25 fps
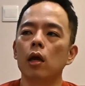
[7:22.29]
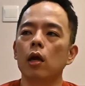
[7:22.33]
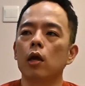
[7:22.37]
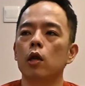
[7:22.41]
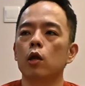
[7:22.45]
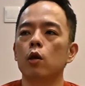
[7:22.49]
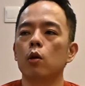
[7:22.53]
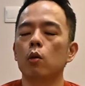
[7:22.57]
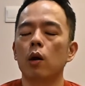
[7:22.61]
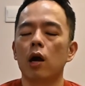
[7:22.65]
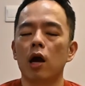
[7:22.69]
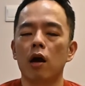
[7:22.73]

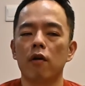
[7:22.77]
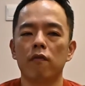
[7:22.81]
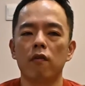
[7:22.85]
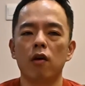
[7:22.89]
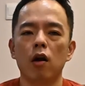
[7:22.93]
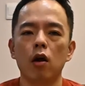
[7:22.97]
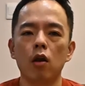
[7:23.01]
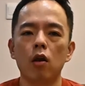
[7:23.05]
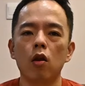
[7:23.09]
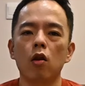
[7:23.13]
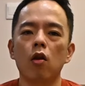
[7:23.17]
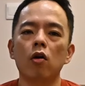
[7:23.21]
You will have a
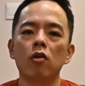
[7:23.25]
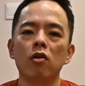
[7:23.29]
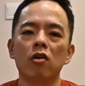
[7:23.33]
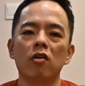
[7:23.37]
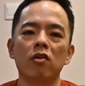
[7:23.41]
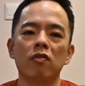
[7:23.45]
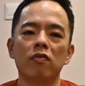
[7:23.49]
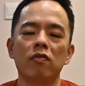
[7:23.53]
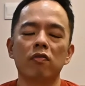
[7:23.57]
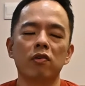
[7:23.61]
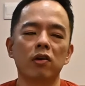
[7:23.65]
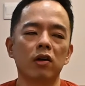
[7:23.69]
lot
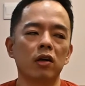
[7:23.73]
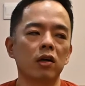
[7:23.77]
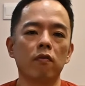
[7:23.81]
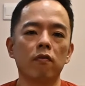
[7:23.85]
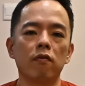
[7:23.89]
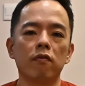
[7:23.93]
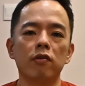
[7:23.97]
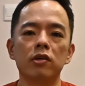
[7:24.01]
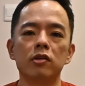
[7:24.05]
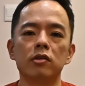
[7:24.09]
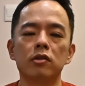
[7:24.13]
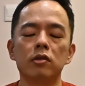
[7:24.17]
of
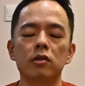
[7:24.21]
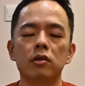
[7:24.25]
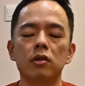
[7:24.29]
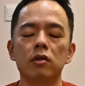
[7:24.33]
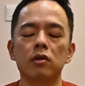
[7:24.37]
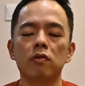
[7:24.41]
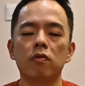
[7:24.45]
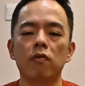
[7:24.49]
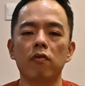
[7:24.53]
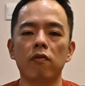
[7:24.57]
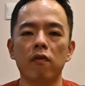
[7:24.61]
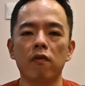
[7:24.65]

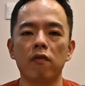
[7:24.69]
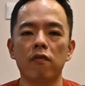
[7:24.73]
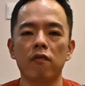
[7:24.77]
visceral